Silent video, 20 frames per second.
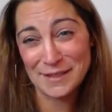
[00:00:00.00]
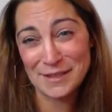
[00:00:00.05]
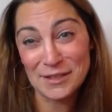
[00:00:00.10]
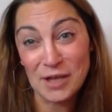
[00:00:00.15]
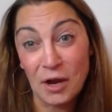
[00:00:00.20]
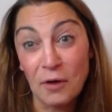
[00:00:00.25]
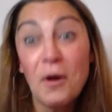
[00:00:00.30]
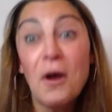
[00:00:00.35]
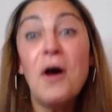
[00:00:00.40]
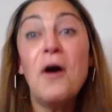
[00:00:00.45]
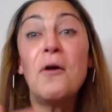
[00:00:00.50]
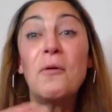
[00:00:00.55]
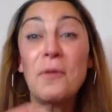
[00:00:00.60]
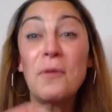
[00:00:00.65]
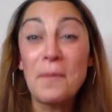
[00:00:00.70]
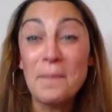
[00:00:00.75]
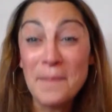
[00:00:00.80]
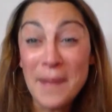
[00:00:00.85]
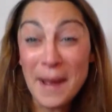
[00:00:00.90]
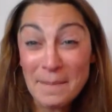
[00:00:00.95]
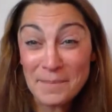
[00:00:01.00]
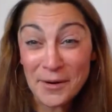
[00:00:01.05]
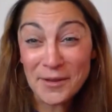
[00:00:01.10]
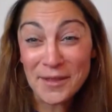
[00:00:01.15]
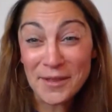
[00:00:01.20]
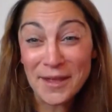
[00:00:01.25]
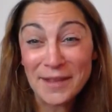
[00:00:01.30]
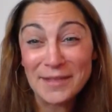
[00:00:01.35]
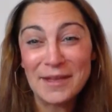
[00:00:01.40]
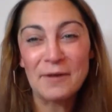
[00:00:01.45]
So remember
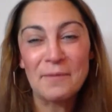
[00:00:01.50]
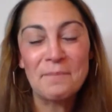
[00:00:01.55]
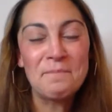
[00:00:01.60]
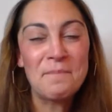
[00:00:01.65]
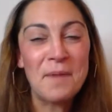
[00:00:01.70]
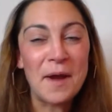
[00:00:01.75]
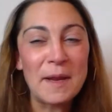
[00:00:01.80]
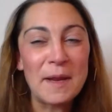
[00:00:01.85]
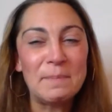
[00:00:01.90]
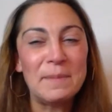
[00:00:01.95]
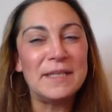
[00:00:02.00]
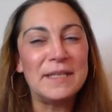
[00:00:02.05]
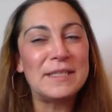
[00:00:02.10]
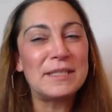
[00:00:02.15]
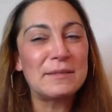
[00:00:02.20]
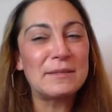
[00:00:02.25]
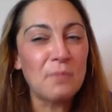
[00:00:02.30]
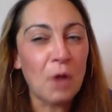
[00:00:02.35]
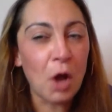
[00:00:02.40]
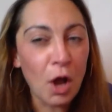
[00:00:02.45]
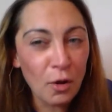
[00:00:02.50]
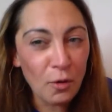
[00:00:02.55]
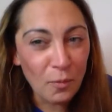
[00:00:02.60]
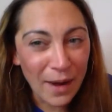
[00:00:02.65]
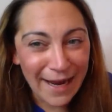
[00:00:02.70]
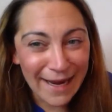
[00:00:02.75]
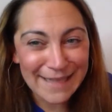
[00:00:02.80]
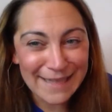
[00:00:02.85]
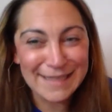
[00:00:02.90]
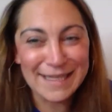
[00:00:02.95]
that there might be small
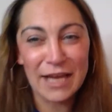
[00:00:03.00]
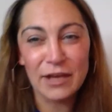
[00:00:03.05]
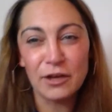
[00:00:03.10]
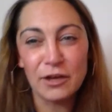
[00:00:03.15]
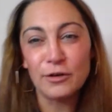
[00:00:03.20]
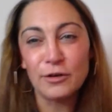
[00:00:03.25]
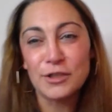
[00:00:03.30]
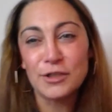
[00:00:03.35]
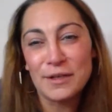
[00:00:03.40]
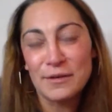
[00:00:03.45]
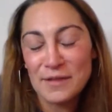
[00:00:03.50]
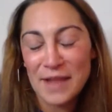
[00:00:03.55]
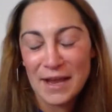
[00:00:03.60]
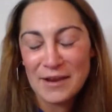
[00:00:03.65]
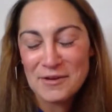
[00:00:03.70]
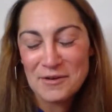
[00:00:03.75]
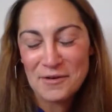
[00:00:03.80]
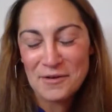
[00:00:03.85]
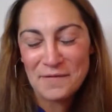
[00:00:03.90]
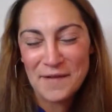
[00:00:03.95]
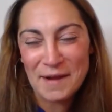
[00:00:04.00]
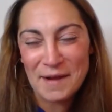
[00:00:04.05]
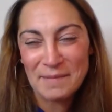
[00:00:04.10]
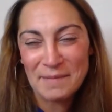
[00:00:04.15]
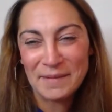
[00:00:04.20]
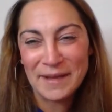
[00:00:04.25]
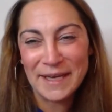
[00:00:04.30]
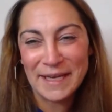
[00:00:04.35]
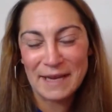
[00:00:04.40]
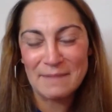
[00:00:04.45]
ways that your family
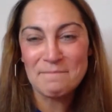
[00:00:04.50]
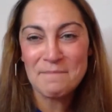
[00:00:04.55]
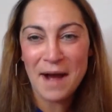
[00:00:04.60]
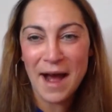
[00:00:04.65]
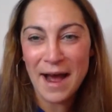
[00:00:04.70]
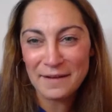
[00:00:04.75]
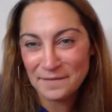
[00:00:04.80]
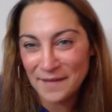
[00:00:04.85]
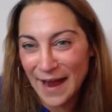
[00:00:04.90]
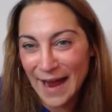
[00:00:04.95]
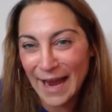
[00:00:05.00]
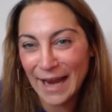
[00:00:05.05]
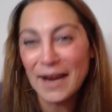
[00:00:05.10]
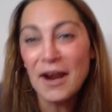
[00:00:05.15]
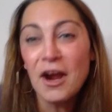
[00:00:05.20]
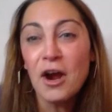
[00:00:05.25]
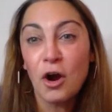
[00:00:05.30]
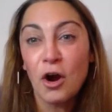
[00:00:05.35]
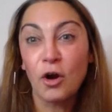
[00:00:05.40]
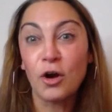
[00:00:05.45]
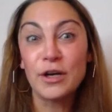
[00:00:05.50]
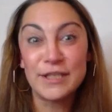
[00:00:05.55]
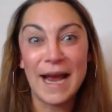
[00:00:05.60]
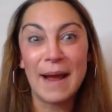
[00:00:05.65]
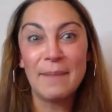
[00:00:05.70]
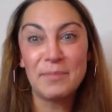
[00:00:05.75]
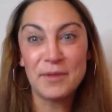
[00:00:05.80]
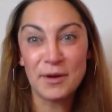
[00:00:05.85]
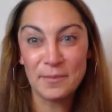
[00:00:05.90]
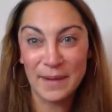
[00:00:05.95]
can modify or
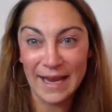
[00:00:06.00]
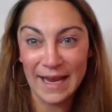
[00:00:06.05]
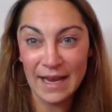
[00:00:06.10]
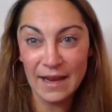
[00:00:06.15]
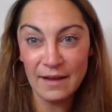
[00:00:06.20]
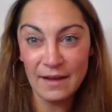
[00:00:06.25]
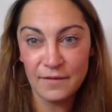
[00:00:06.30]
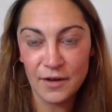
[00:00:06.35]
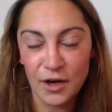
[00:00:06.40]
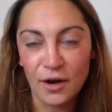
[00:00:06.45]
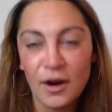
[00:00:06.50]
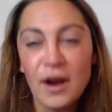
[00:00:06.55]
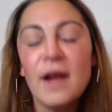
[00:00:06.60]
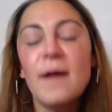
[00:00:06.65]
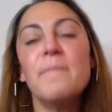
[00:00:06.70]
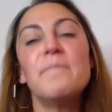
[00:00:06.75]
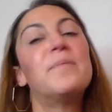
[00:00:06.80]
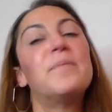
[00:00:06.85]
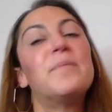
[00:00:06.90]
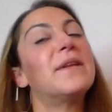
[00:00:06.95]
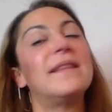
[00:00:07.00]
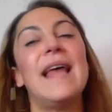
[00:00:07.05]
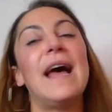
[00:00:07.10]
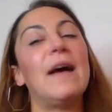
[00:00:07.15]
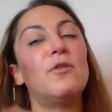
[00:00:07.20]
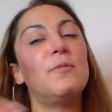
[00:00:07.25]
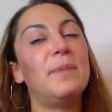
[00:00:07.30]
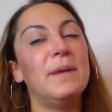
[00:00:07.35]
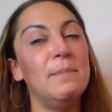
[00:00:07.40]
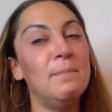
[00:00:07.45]
adapt their behavior, but that
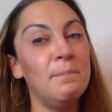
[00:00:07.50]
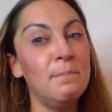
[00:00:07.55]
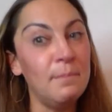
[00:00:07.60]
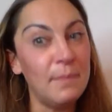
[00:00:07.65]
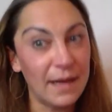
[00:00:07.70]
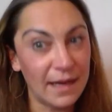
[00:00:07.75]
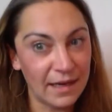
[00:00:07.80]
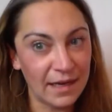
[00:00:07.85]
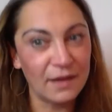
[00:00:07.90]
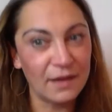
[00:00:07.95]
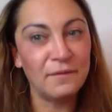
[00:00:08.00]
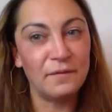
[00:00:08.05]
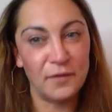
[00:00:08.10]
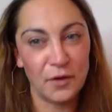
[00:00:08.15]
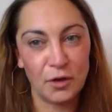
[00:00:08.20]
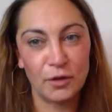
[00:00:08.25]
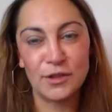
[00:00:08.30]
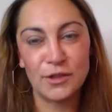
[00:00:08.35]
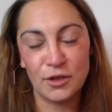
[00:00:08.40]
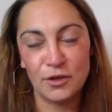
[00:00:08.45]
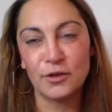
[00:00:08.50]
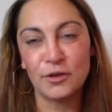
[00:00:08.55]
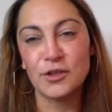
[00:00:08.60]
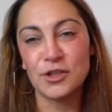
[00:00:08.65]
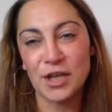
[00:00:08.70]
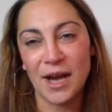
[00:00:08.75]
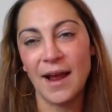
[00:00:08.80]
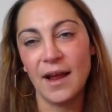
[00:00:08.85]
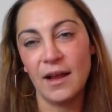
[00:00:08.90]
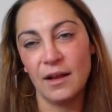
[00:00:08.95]
will be meaningful to your
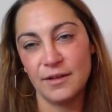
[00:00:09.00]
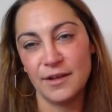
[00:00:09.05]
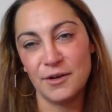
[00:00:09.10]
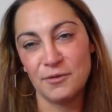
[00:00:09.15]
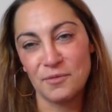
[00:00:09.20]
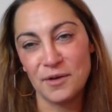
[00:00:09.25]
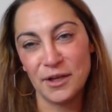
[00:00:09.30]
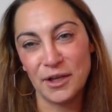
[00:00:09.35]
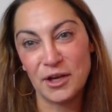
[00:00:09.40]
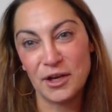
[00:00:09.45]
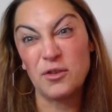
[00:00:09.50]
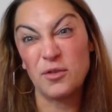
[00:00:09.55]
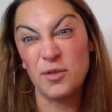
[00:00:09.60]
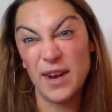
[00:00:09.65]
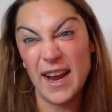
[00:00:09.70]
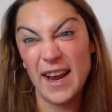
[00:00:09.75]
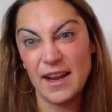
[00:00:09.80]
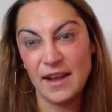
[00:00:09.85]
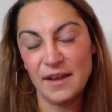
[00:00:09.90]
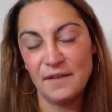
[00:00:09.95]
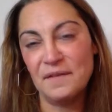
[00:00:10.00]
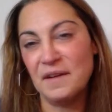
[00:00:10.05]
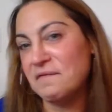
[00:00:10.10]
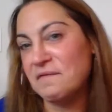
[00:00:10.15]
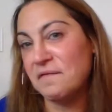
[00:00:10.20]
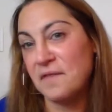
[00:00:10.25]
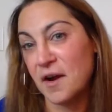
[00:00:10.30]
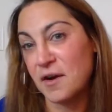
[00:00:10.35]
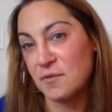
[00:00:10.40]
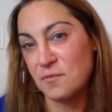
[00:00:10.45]
child in a really creative and
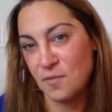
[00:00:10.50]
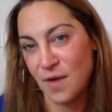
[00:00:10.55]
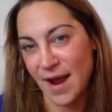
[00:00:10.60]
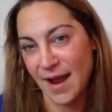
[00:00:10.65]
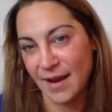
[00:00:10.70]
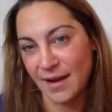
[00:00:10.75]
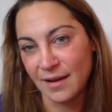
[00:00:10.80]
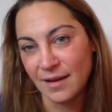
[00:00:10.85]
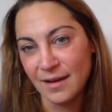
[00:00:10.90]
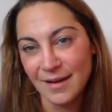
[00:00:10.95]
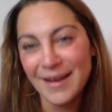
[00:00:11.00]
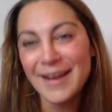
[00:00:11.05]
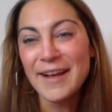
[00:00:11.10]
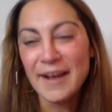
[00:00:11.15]
fun way.